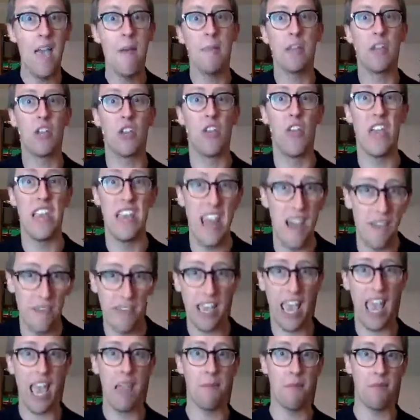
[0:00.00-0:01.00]
Because they never
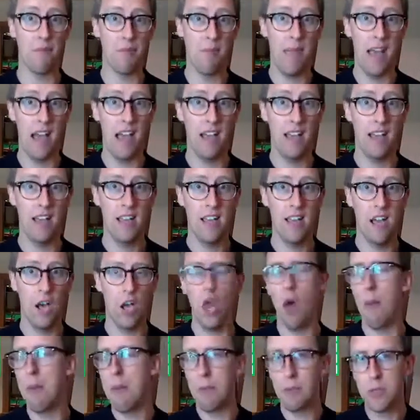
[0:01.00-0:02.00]
came from that. A
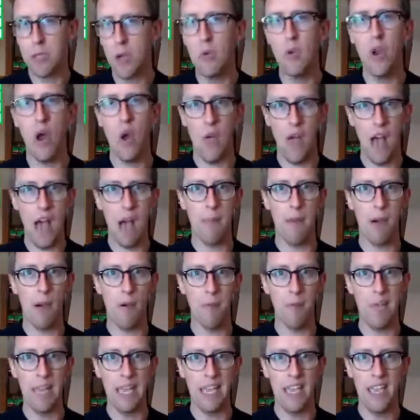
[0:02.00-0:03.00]
lot of people don't know that
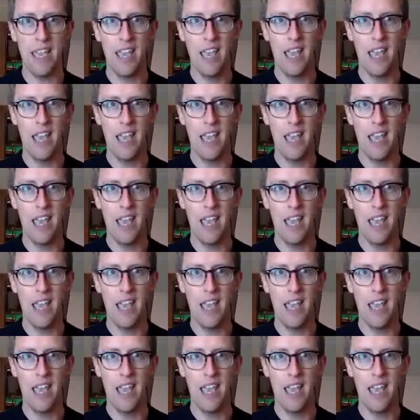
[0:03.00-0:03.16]
about me.